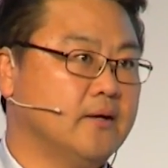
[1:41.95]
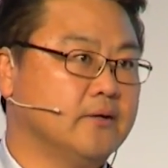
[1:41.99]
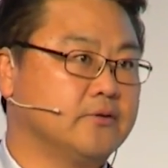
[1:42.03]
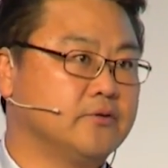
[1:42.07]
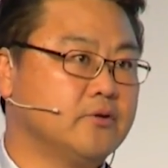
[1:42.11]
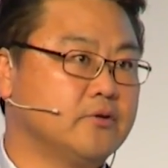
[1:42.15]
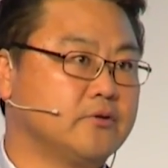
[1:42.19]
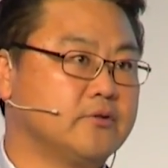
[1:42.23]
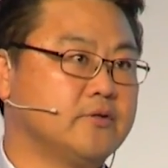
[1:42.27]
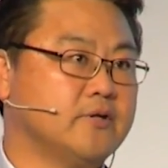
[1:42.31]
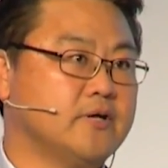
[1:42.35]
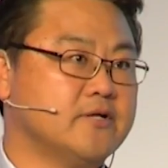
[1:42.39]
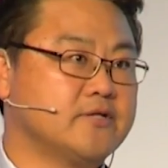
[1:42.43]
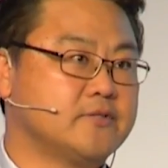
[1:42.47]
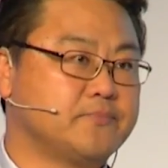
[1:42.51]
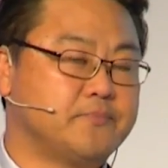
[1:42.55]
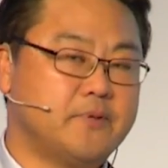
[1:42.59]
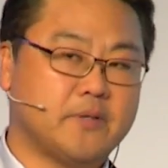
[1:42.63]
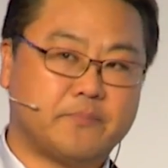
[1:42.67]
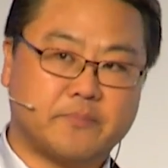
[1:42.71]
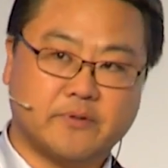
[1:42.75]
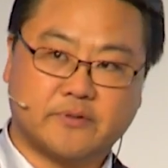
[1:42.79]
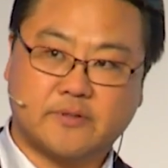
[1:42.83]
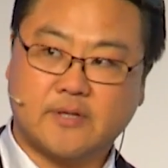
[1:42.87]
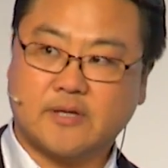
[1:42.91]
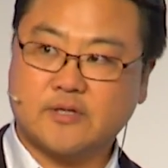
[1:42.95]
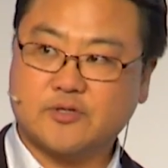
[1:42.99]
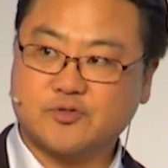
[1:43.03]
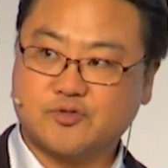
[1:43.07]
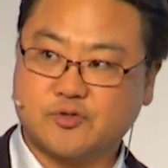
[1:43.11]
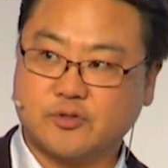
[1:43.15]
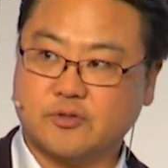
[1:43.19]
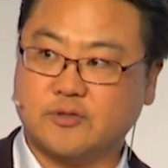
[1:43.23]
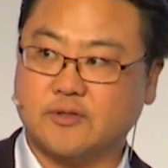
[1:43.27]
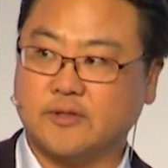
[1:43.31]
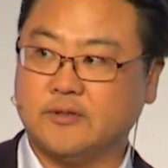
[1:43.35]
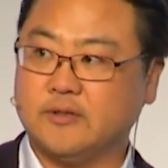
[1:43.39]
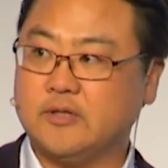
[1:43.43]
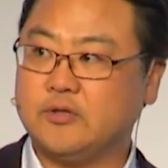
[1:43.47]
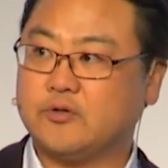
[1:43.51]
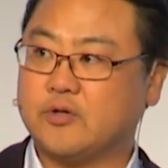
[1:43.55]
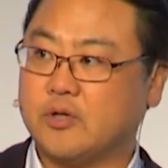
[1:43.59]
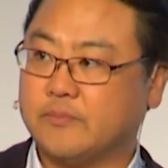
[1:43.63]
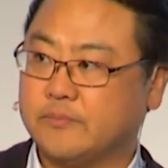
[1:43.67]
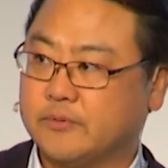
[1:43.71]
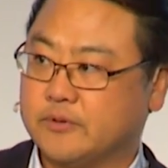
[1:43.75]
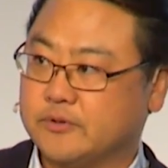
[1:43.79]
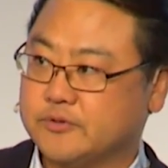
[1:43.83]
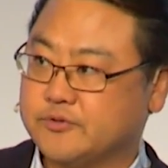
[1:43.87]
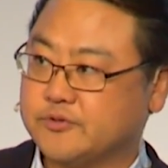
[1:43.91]
Turkey has big potential in
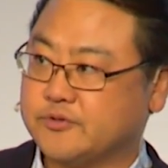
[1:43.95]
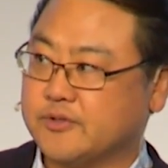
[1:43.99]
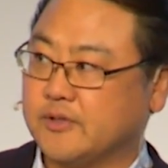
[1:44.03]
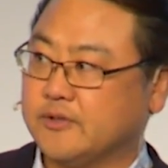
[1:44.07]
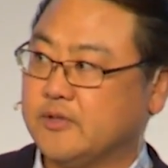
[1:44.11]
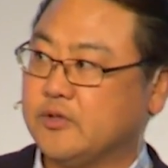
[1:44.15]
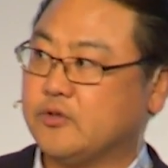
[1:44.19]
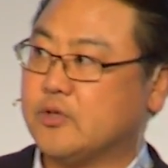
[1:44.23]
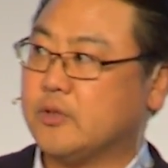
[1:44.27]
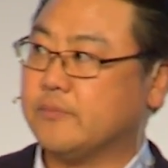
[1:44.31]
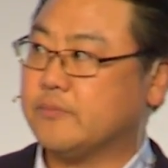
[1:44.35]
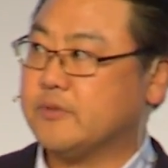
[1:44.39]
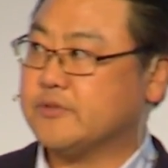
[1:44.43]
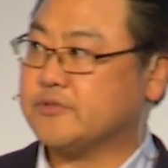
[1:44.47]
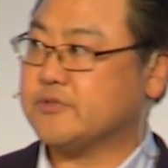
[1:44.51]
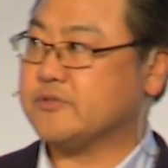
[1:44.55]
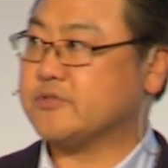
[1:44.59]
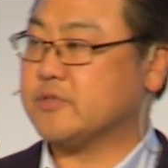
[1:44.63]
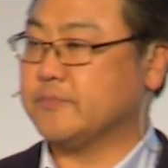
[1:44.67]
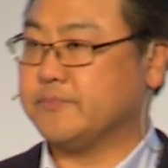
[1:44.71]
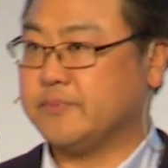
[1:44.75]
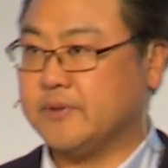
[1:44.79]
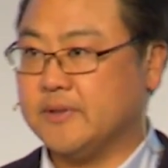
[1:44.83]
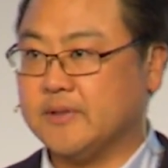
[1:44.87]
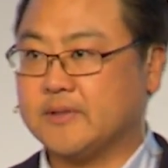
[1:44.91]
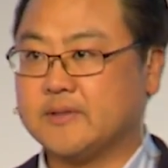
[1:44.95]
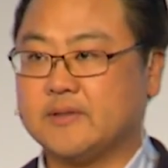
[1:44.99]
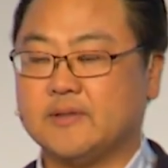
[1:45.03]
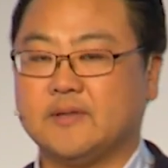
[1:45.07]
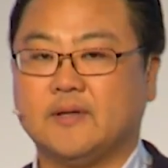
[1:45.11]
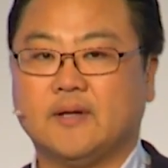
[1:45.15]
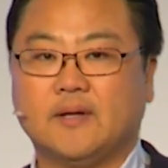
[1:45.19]
e-commerce, and e-commerce is a big